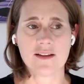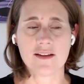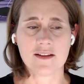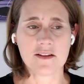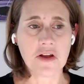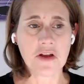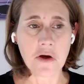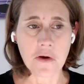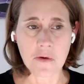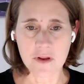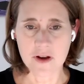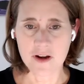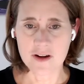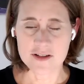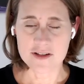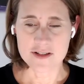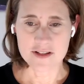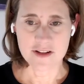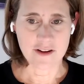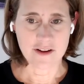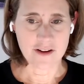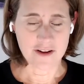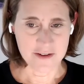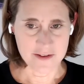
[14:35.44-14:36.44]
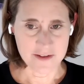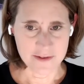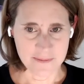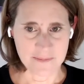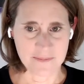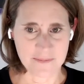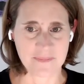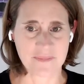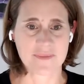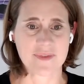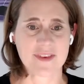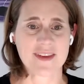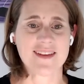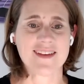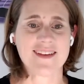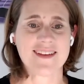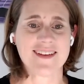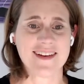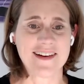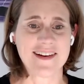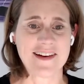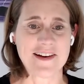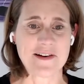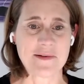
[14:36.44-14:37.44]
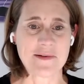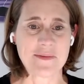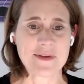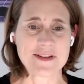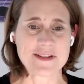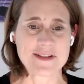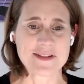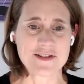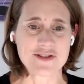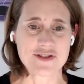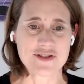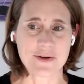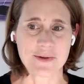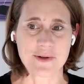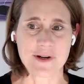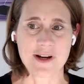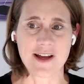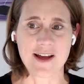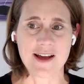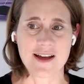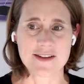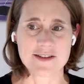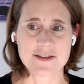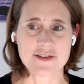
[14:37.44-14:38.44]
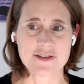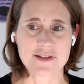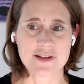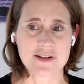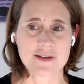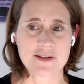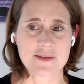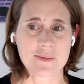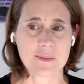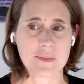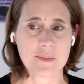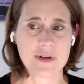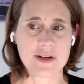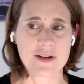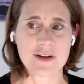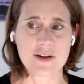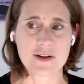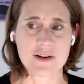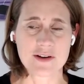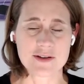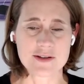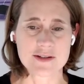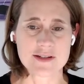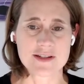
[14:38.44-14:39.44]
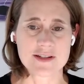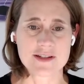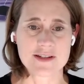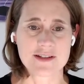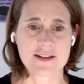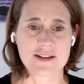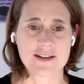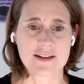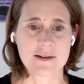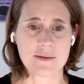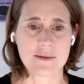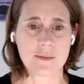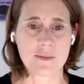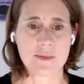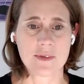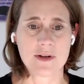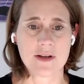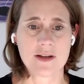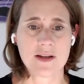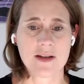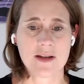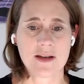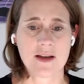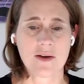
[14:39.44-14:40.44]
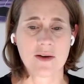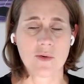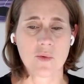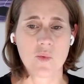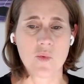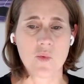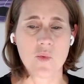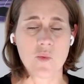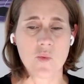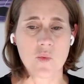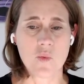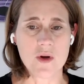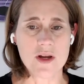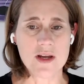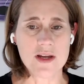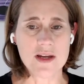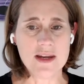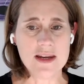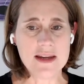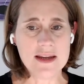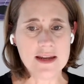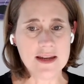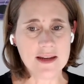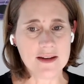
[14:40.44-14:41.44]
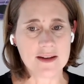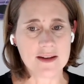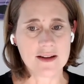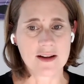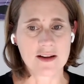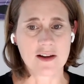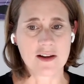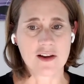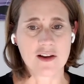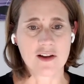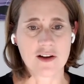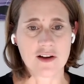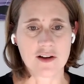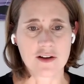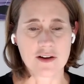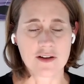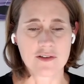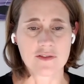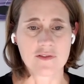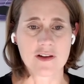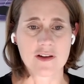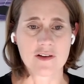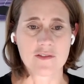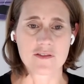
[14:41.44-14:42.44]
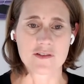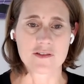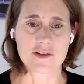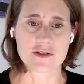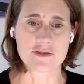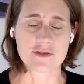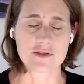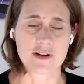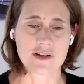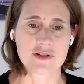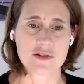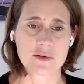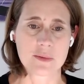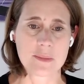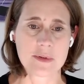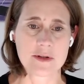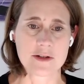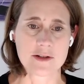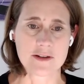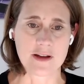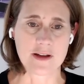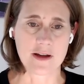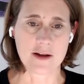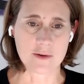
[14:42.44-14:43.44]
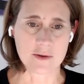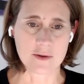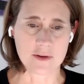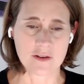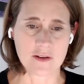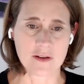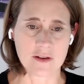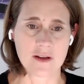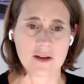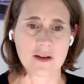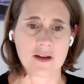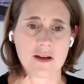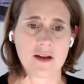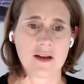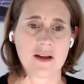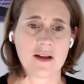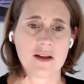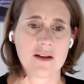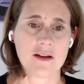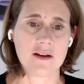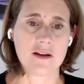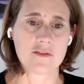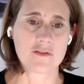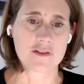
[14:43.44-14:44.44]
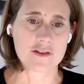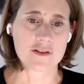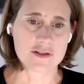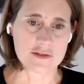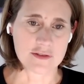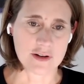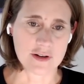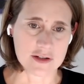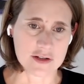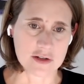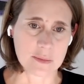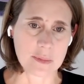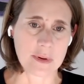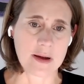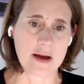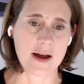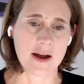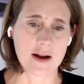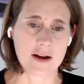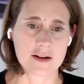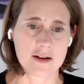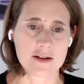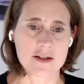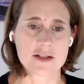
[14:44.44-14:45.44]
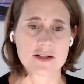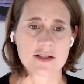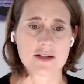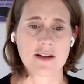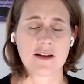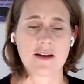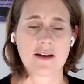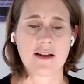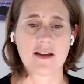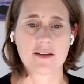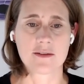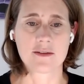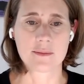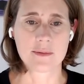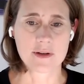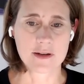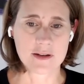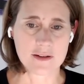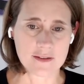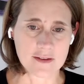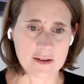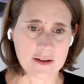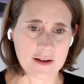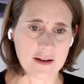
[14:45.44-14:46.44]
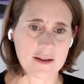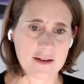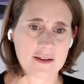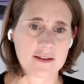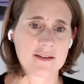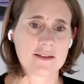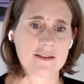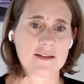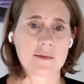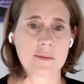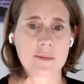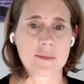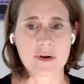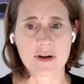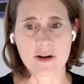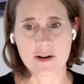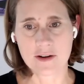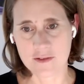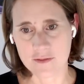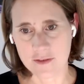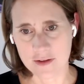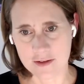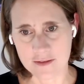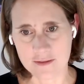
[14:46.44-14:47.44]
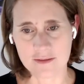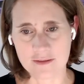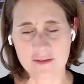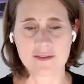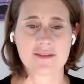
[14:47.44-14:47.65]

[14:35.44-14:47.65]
no, there's not. Is the short answer, because we need a lot of infrastructure build out, and the infrastructure package that has been discussed and part of it